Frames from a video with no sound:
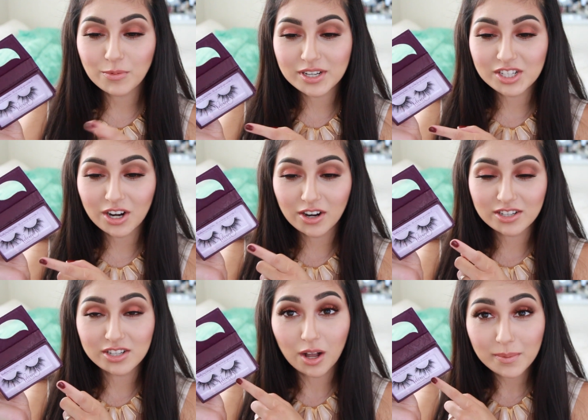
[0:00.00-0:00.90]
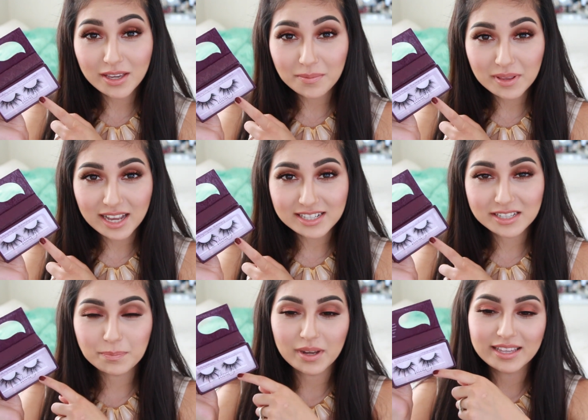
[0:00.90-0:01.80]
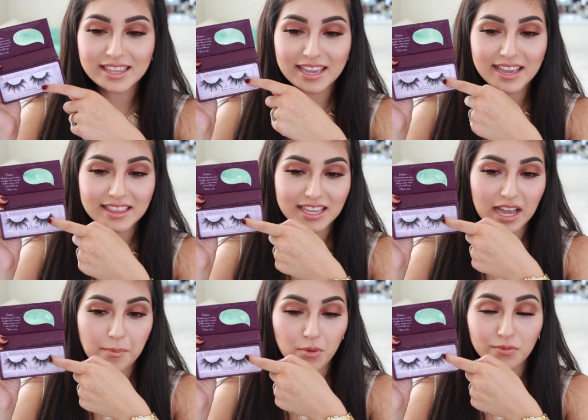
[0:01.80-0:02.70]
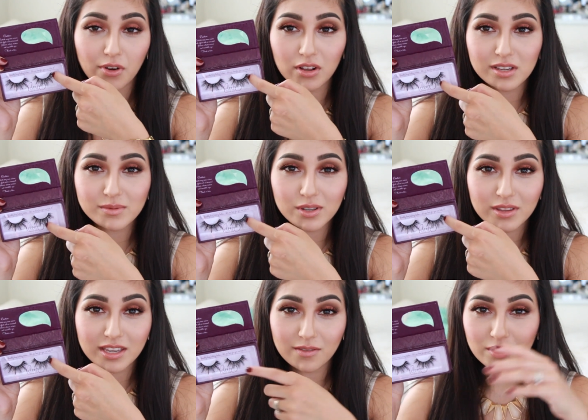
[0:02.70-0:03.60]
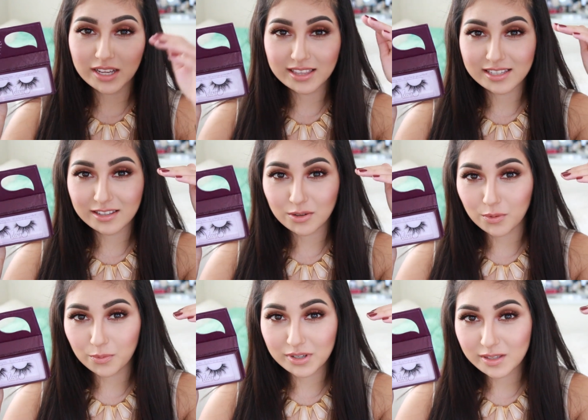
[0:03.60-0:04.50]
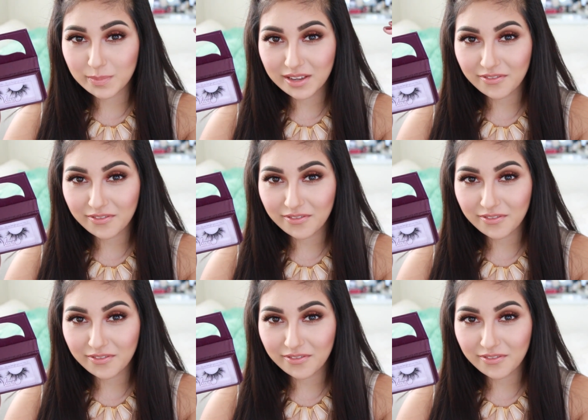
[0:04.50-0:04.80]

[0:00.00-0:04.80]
which are Doll Me Up lashes, but at the end they have more volume, so they give you like this little wispy